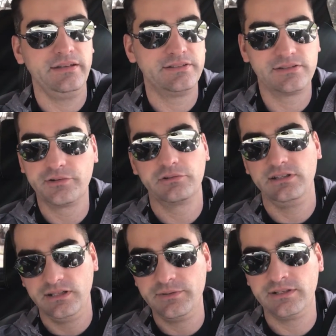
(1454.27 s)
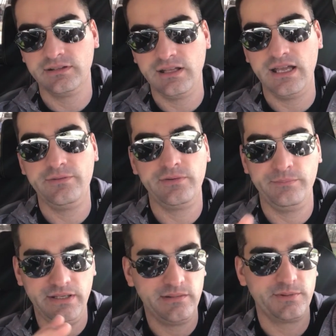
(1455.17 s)
It's literally living a life and
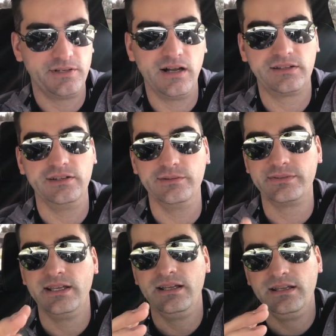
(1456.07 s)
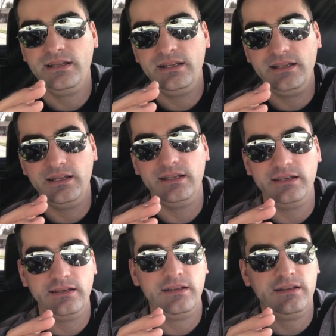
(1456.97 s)
being productive in